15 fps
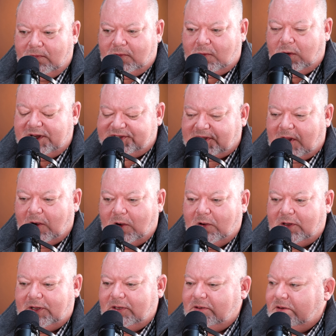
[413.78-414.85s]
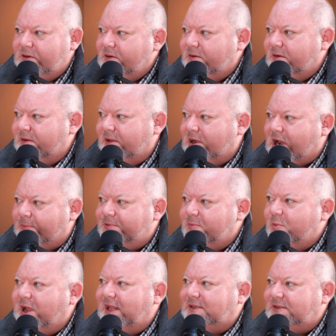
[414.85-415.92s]
Chris Kirk, the Hoppin'
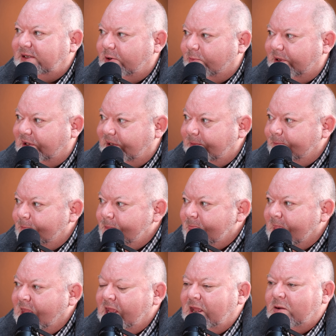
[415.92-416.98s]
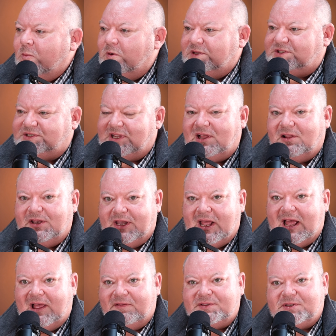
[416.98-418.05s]
Mad Hillbilly, mm-hmm. was selling
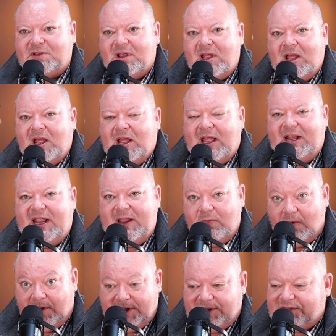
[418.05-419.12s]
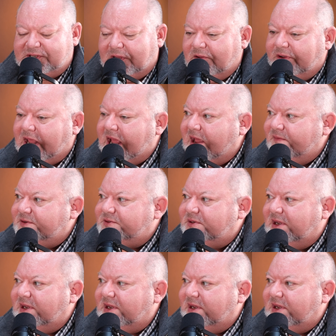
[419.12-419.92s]
knives. And he wanted to sell knives.